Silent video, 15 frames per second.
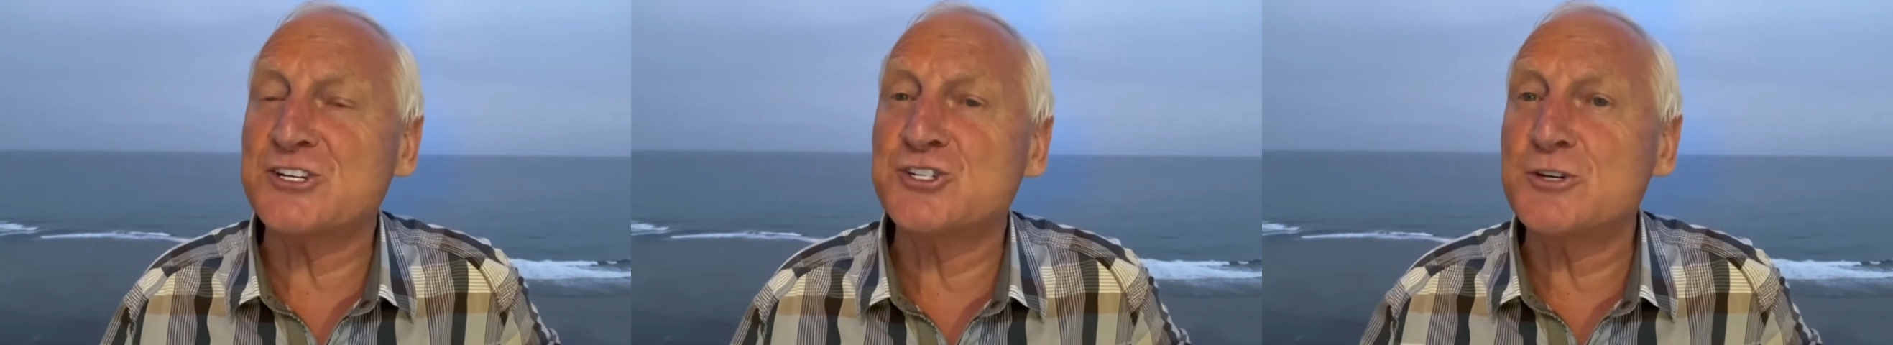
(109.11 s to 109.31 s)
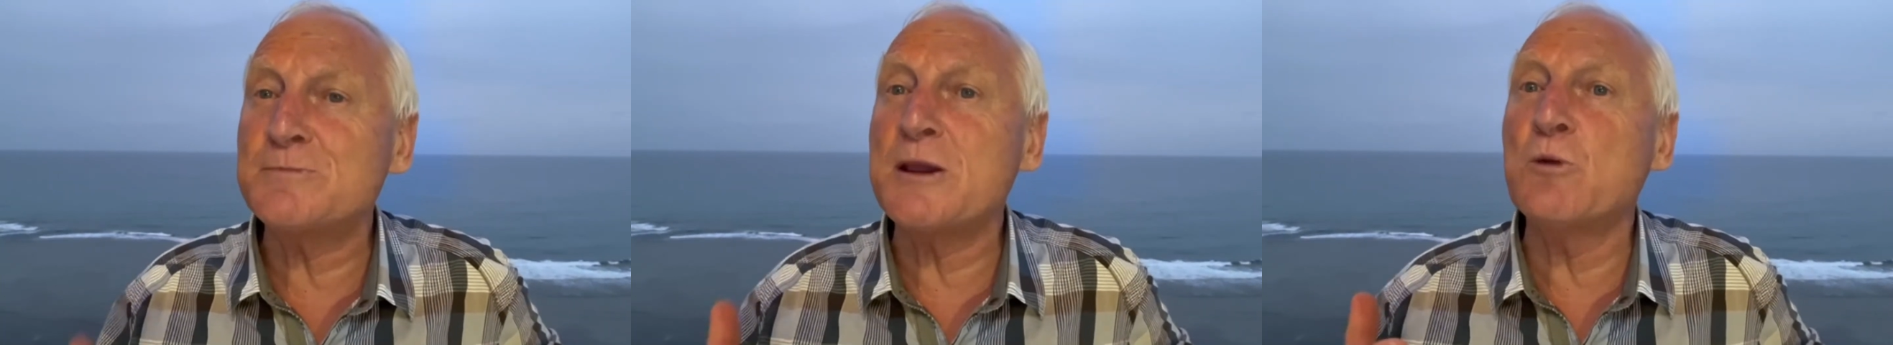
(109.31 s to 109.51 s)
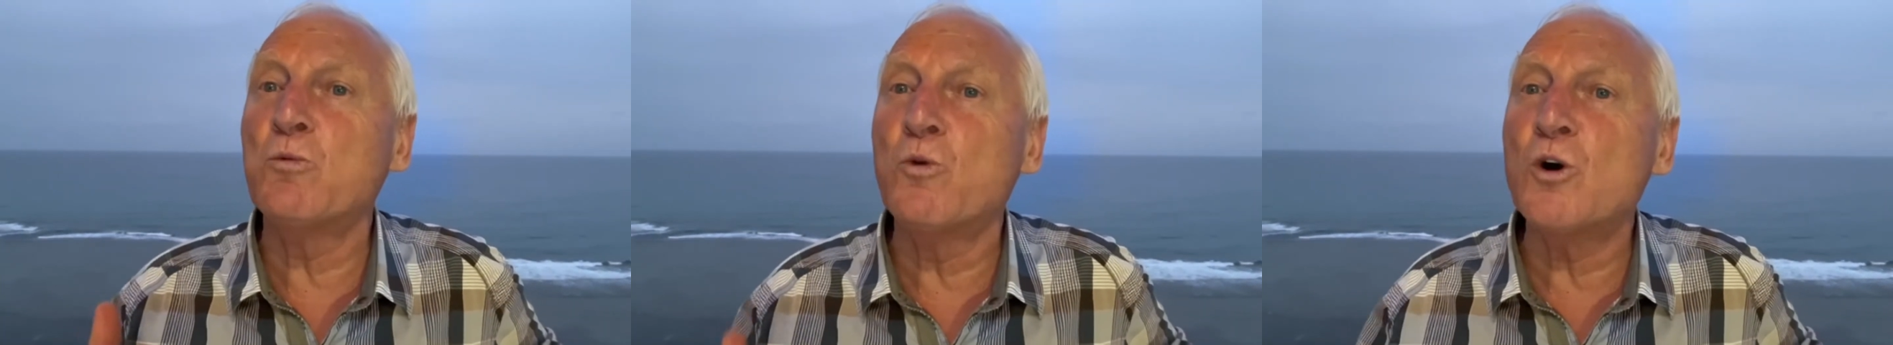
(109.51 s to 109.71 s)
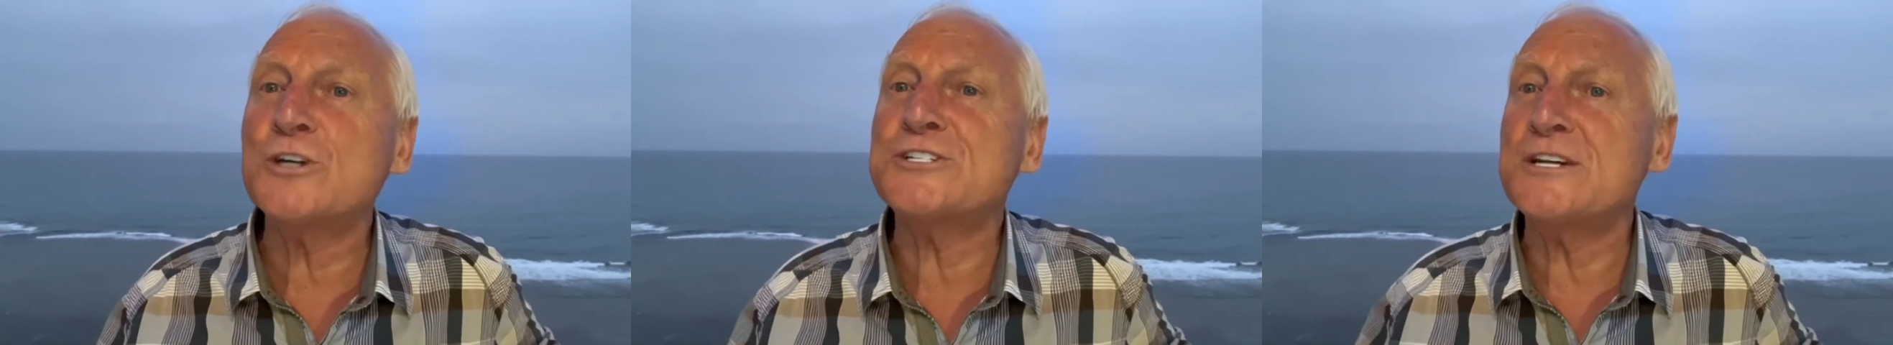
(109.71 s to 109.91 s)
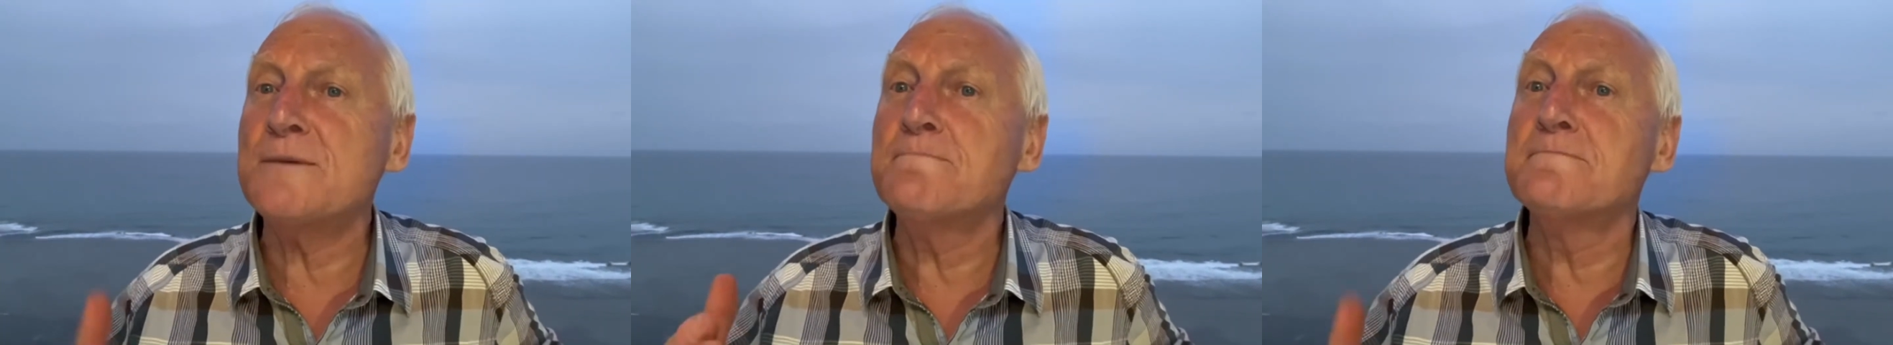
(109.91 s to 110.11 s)
It should be
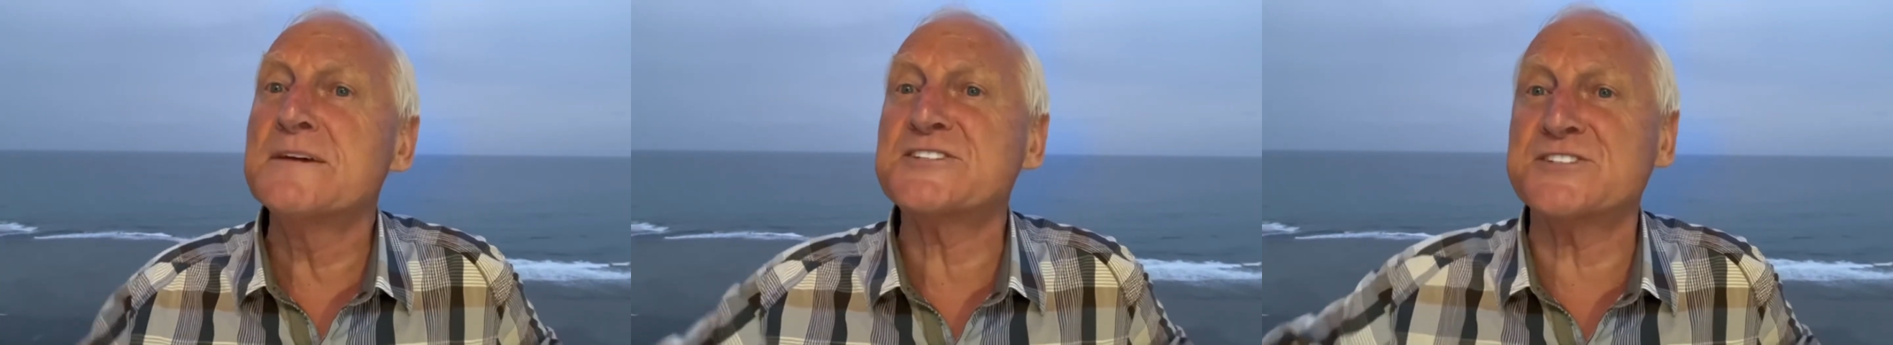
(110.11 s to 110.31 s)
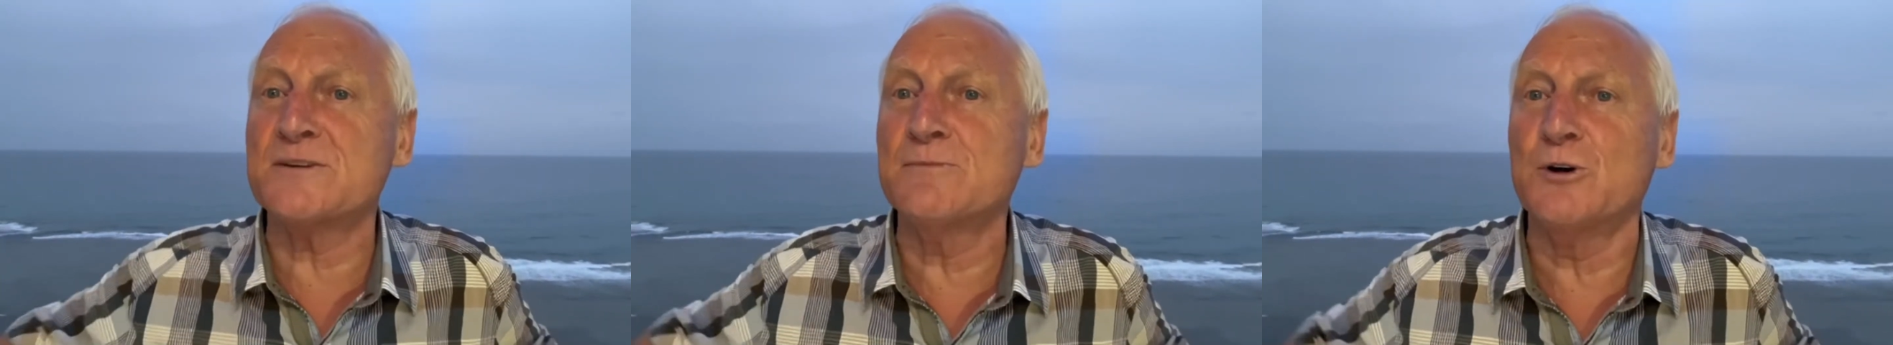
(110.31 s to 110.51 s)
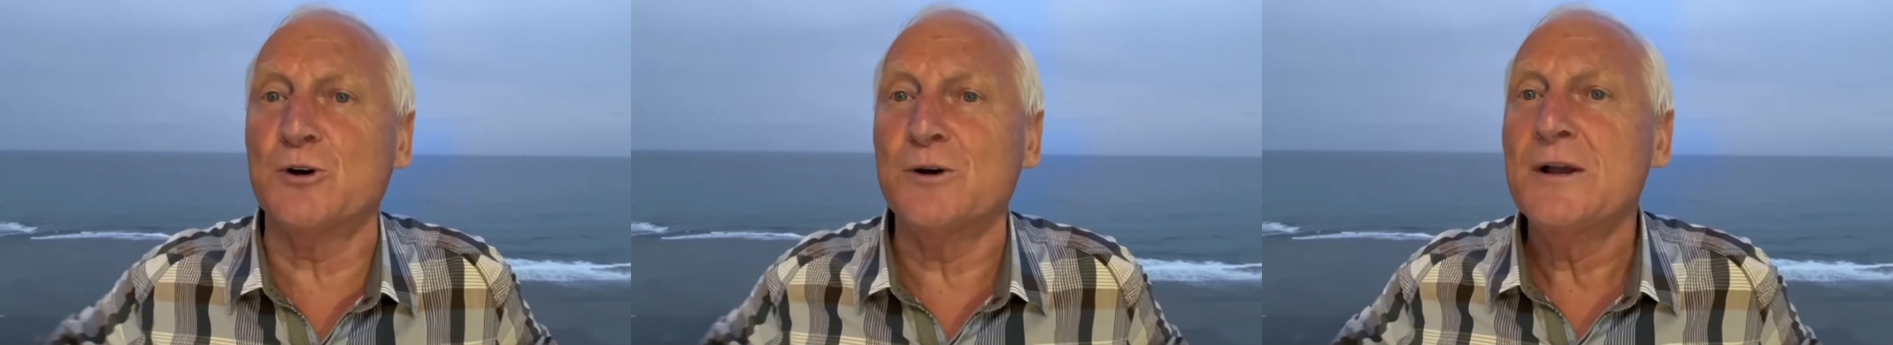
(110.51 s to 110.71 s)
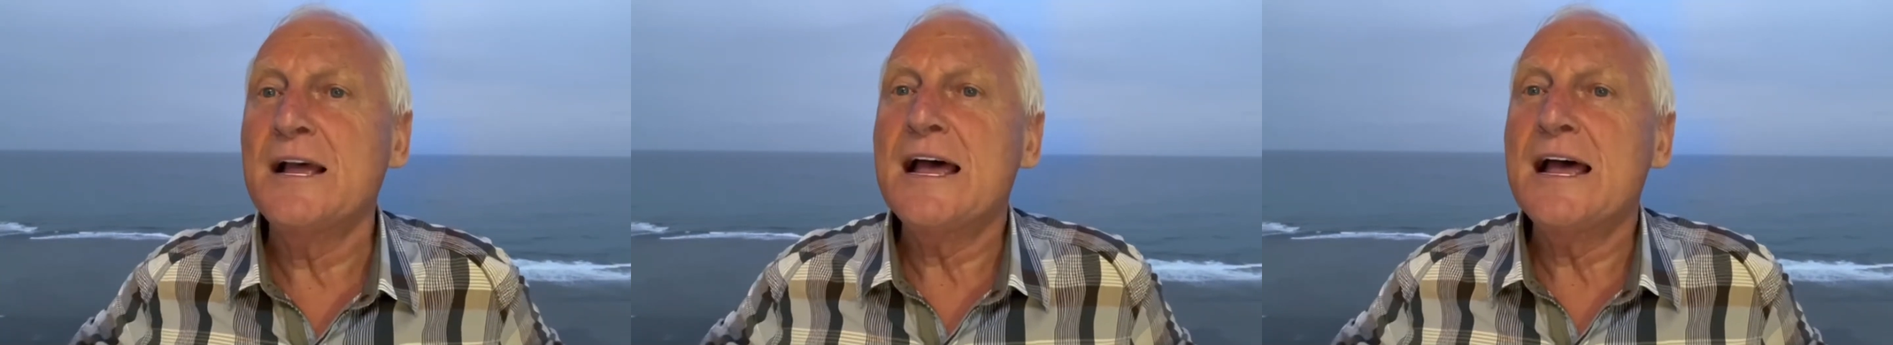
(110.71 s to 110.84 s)
water miscible.